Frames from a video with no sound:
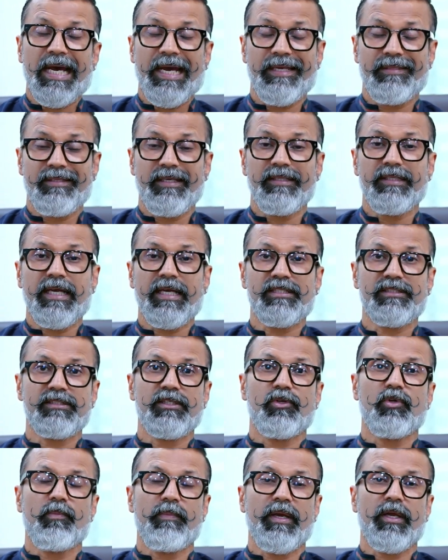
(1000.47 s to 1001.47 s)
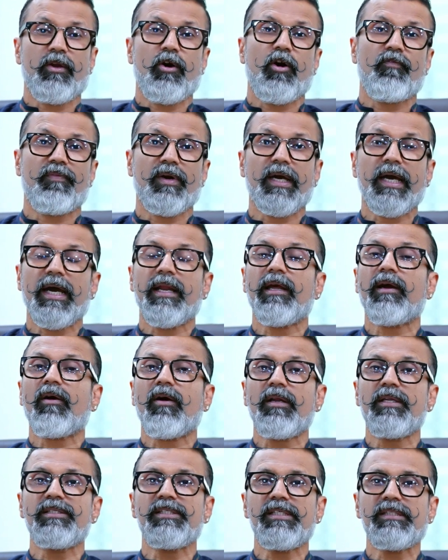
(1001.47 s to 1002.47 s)
I think that's the domain of a
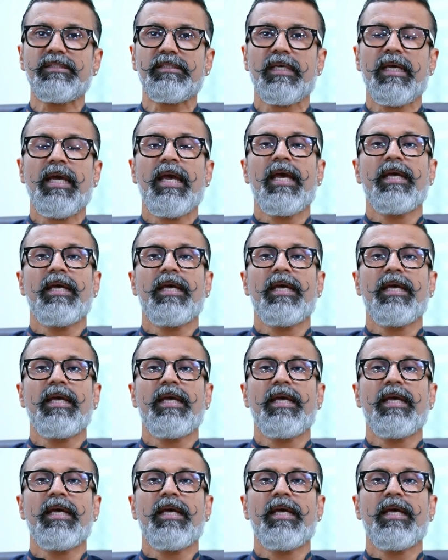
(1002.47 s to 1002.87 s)
gynecologist.